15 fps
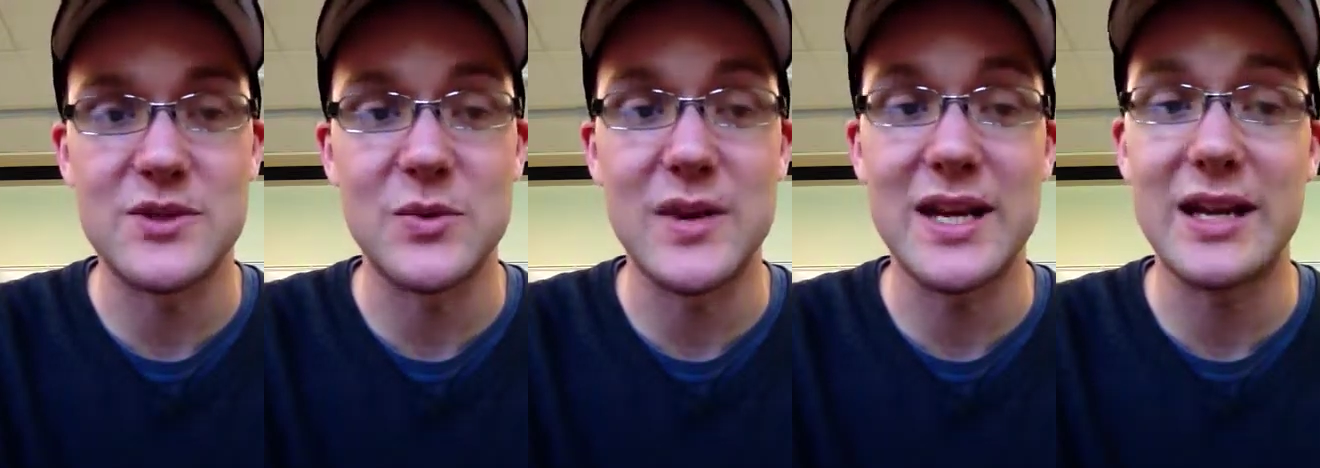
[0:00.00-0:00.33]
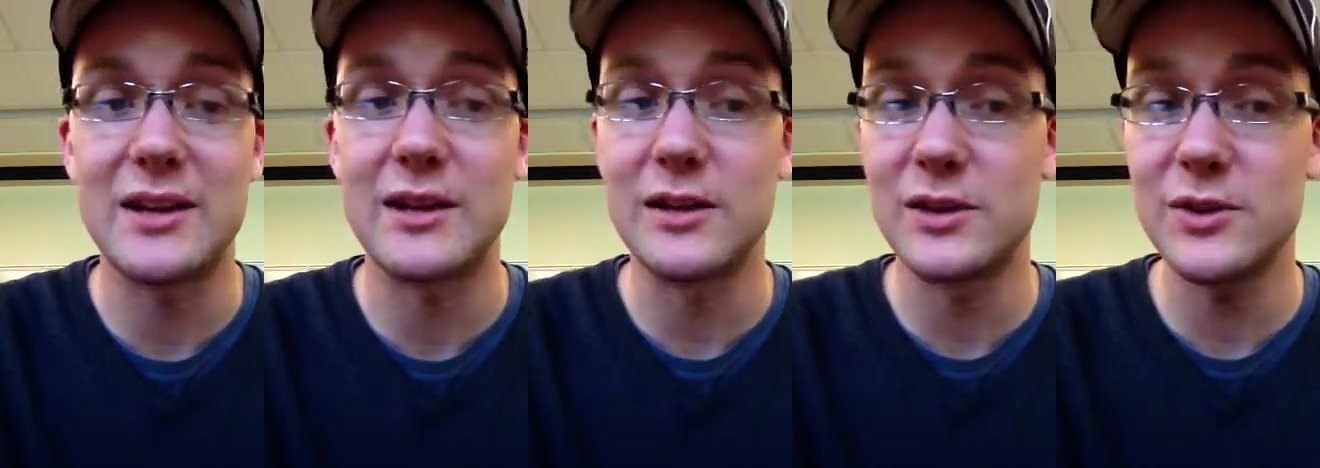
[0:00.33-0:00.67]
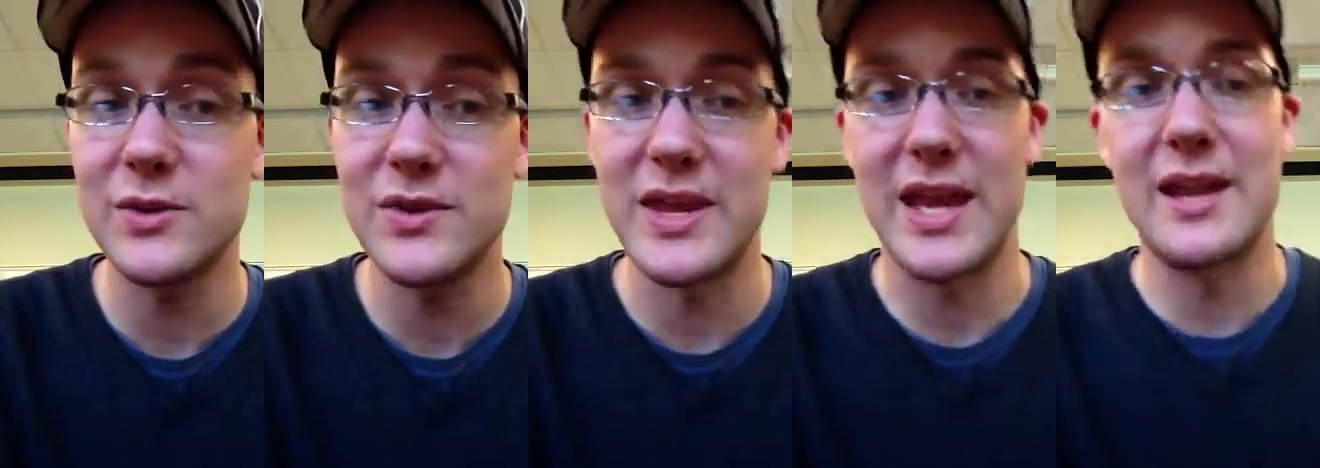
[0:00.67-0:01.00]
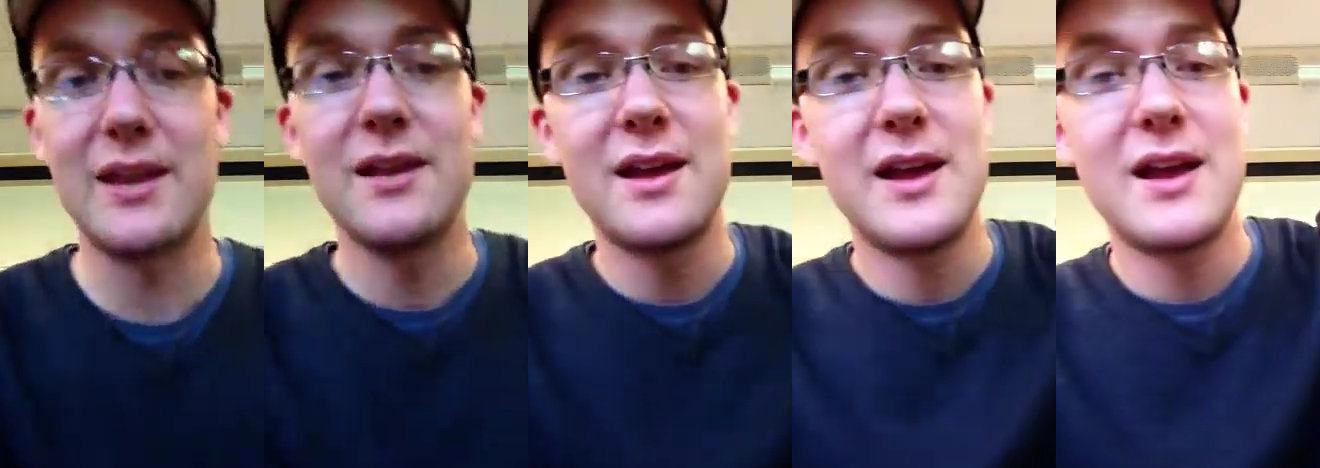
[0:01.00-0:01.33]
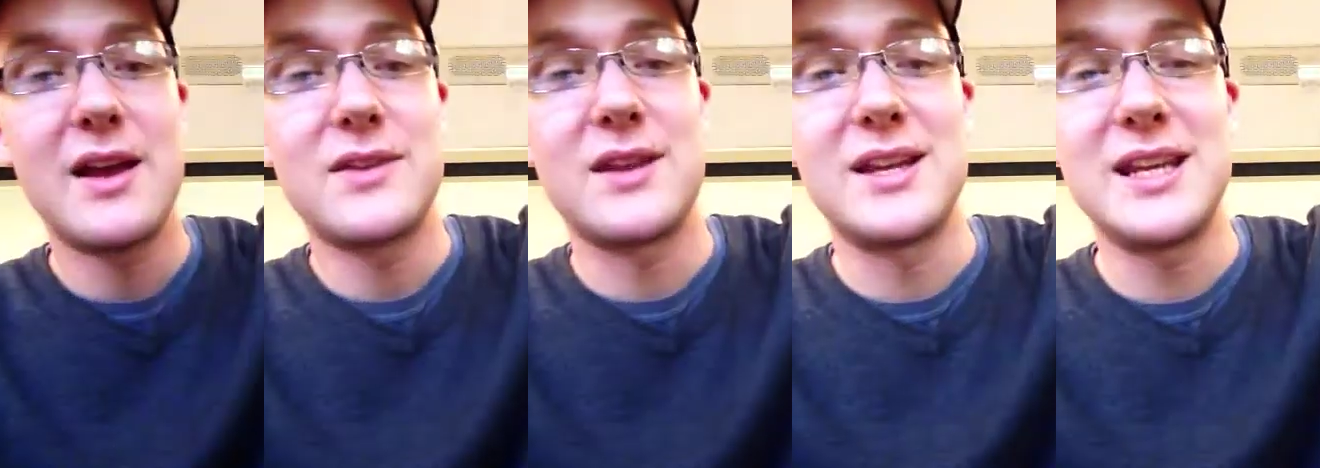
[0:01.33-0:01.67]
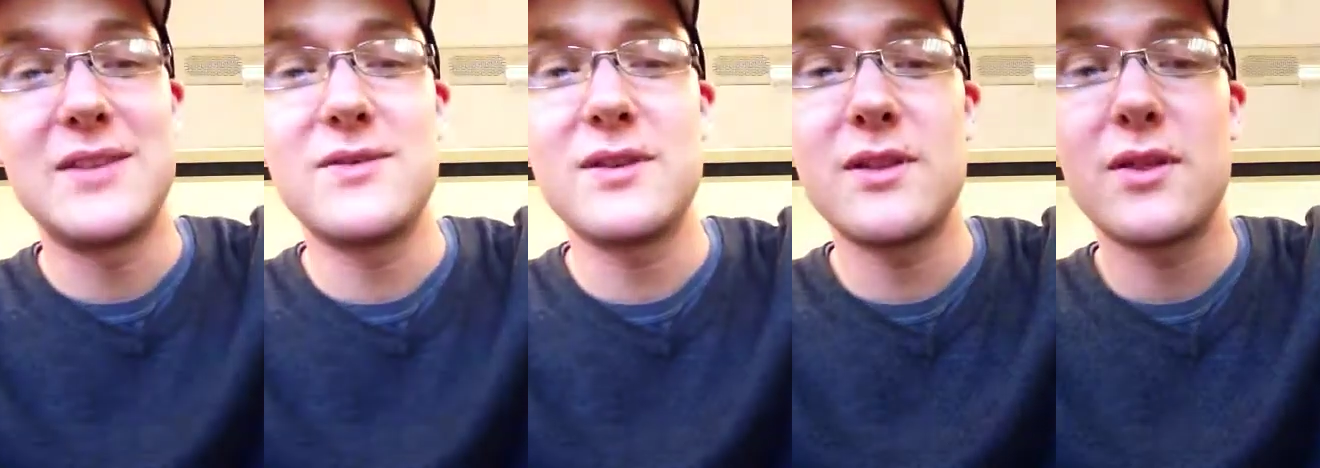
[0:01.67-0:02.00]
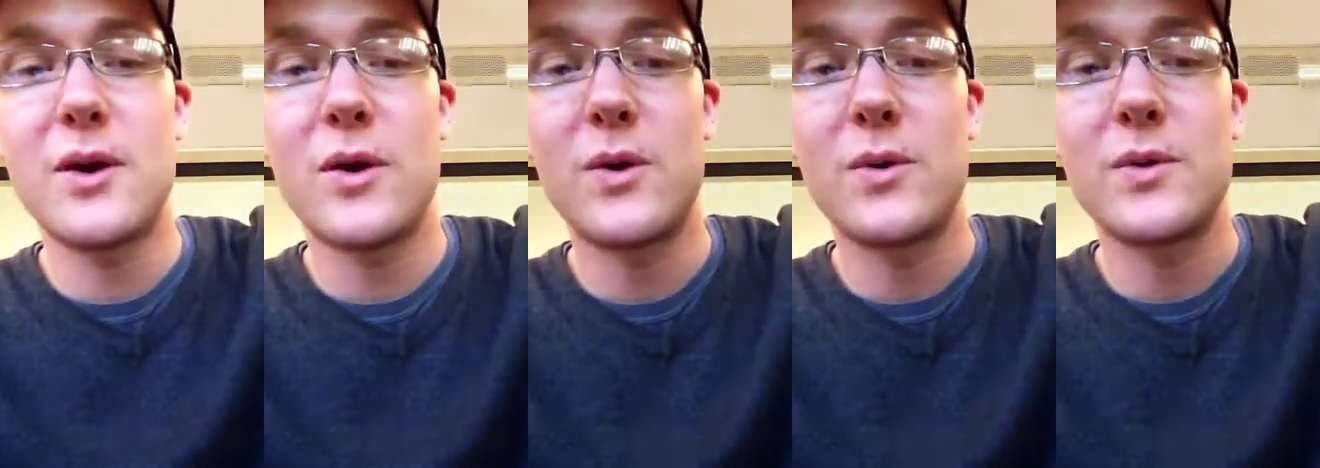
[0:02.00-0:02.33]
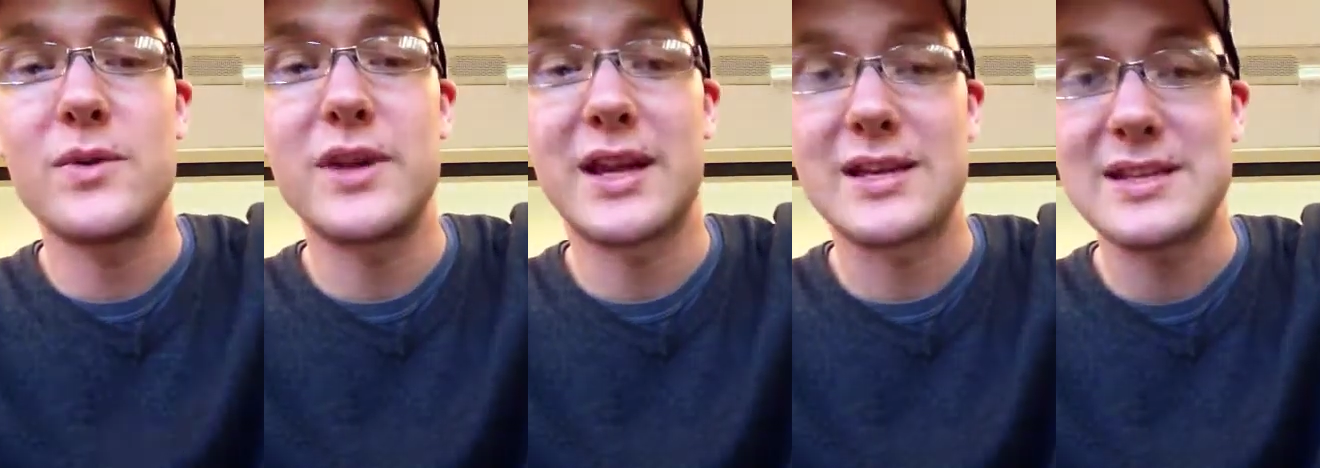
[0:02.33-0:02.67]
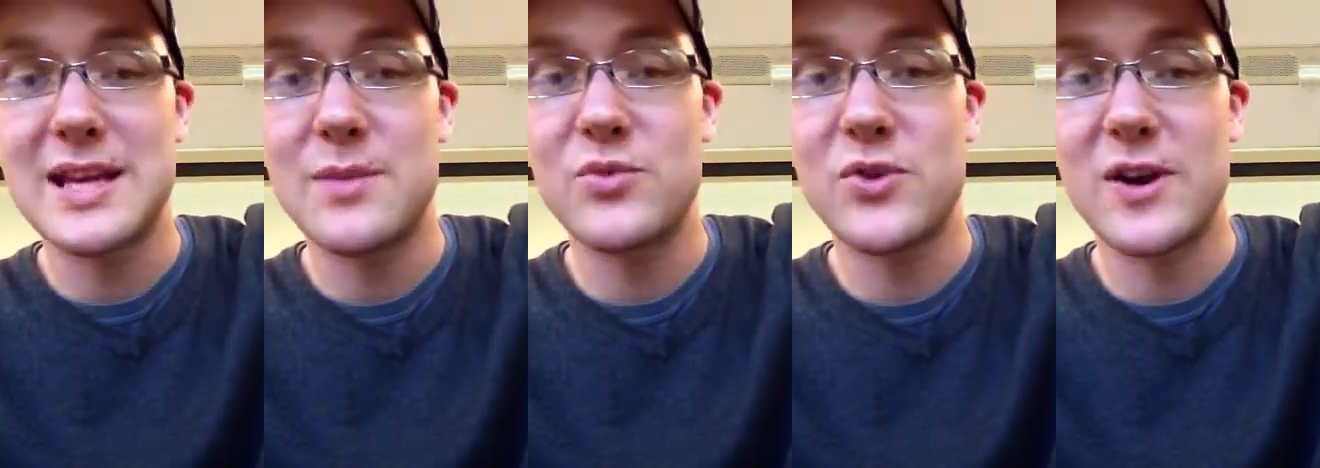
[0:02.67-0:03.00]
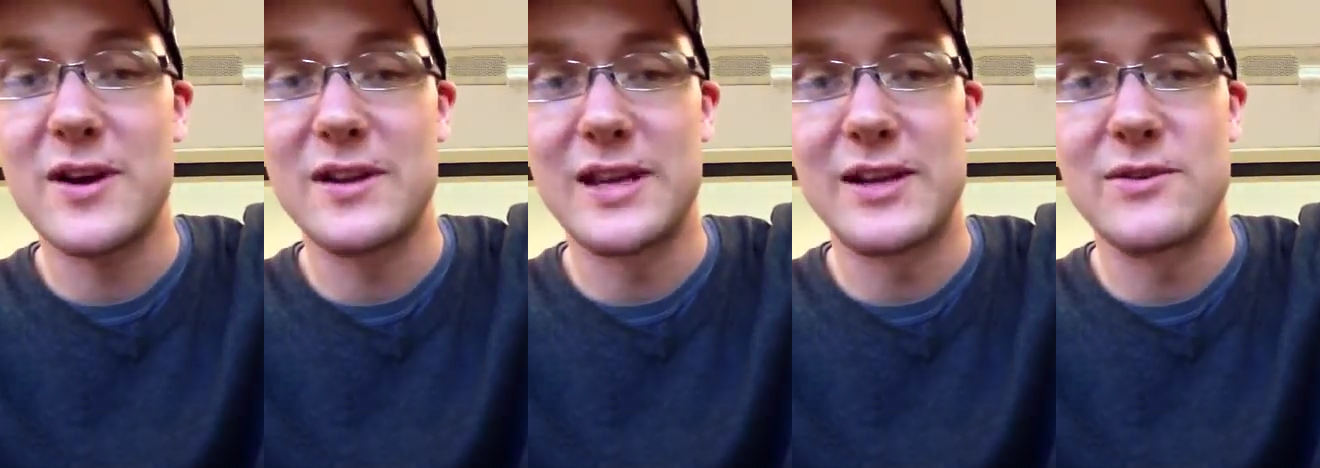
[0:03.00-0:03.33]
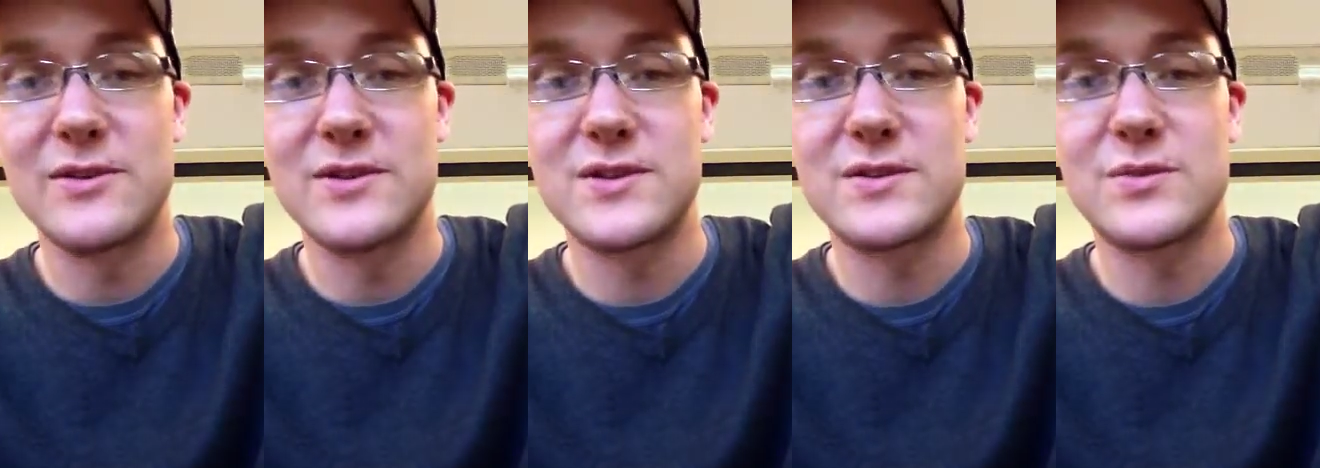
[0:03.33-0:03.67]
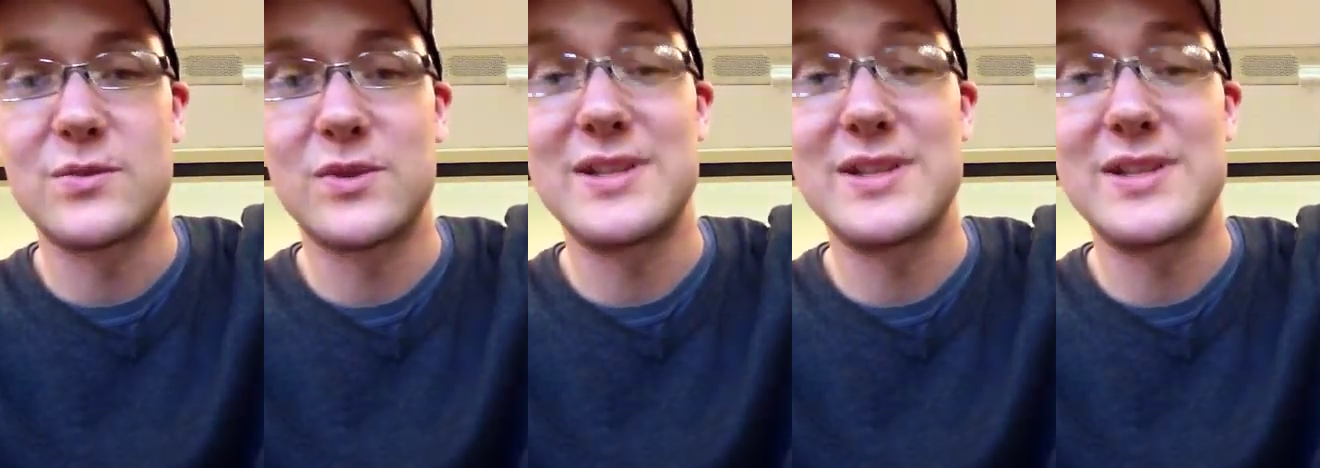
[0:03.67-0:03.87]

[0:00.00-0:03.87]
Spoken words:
So we can conclude then that even though the contemporary leaders